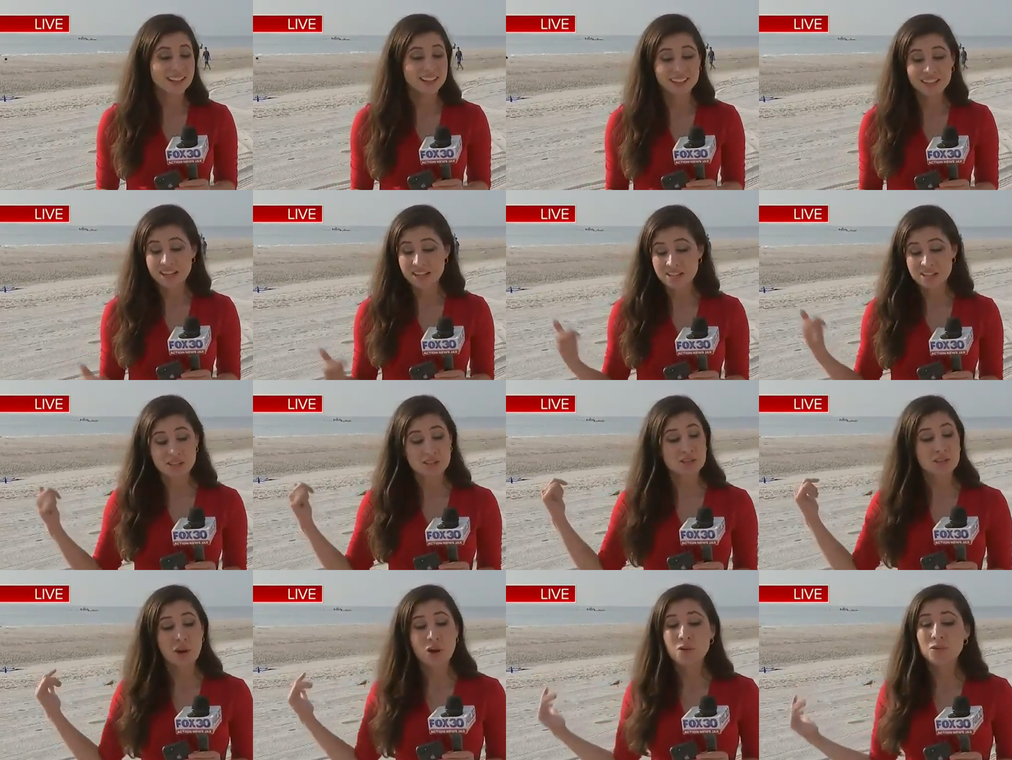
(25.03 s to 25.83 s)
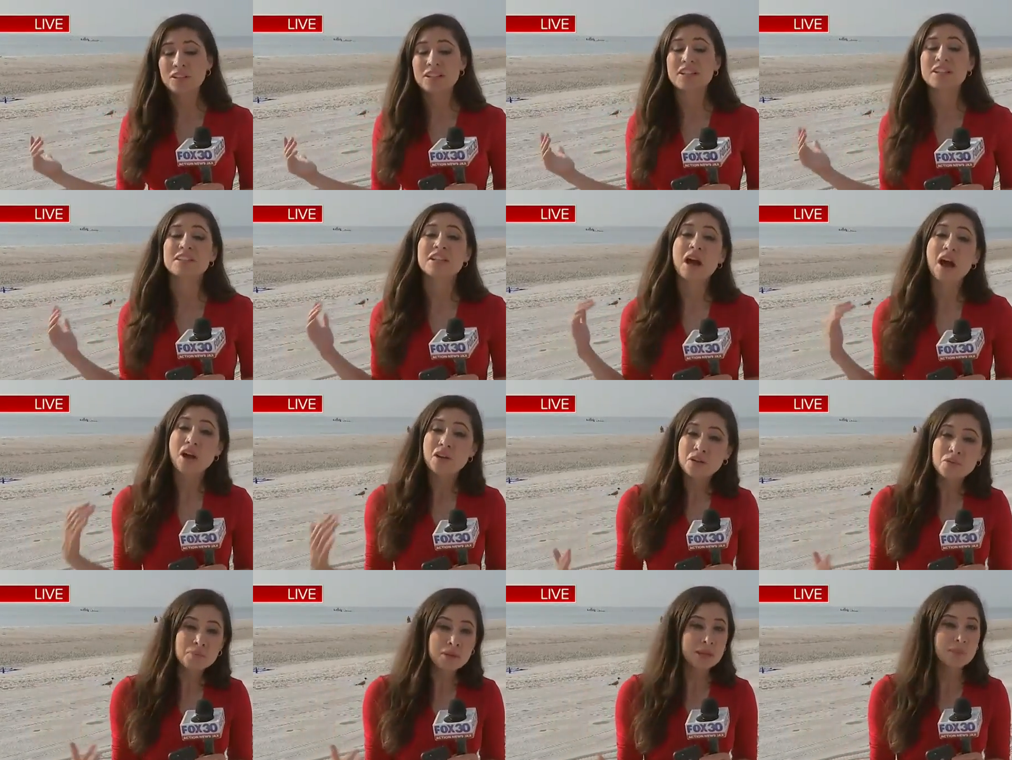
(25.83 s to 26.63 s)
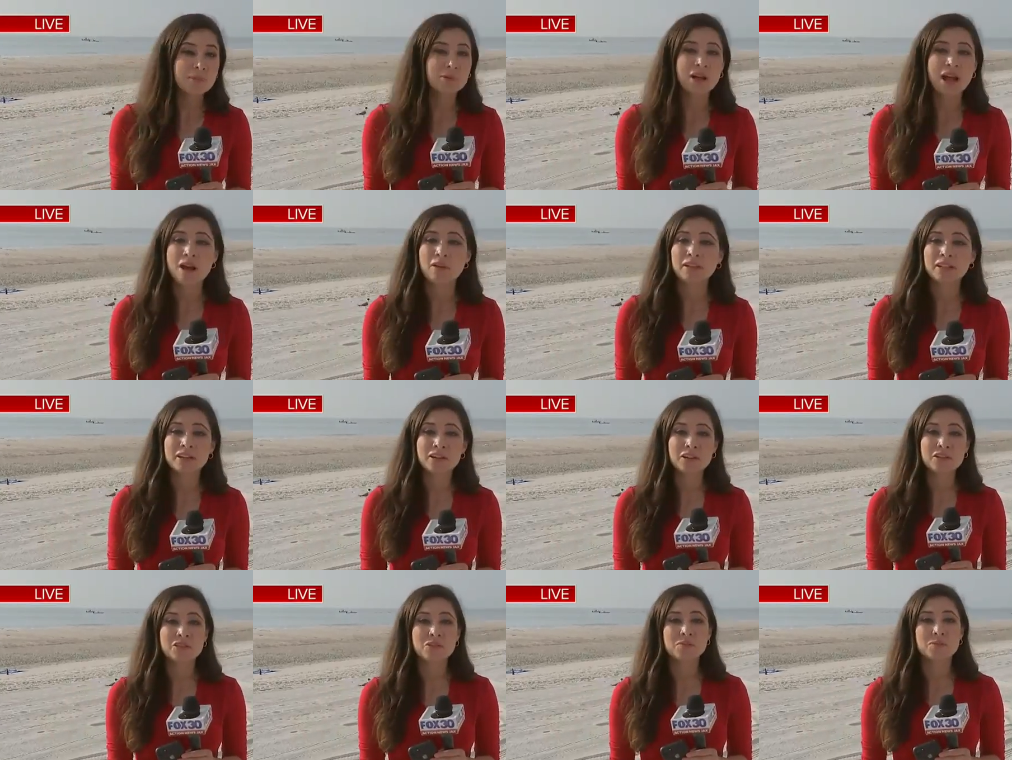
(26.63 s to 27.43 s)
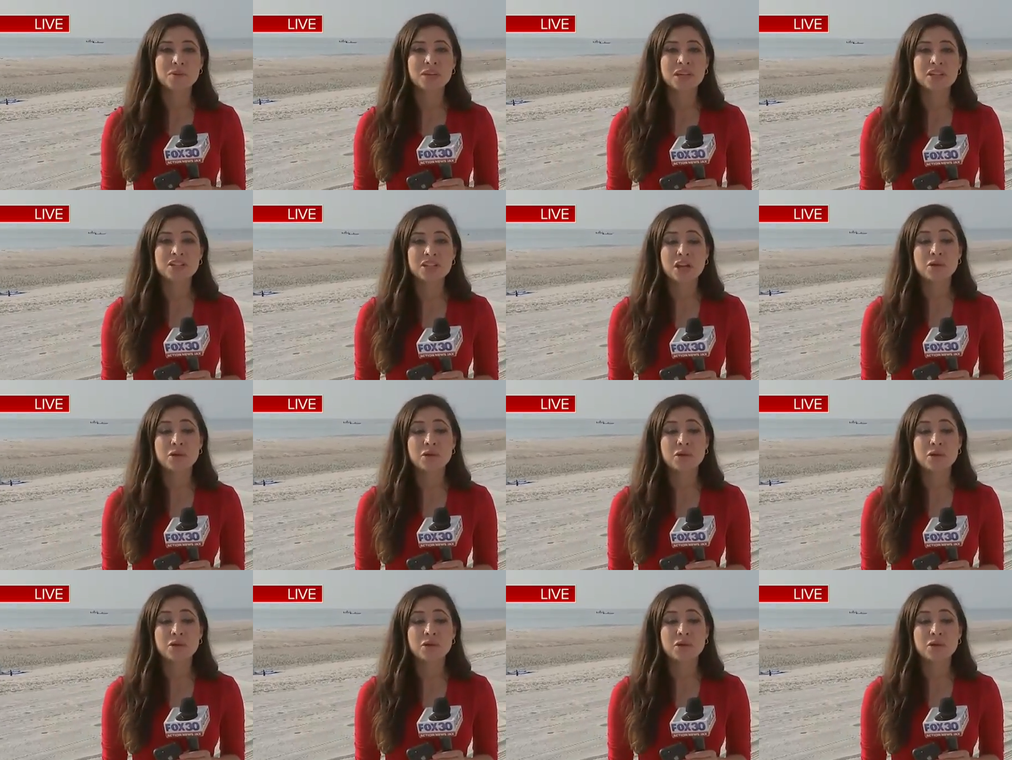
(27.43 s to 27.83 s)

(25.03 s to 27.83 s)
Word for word: Yes, there's already a ton of people out here on the beach,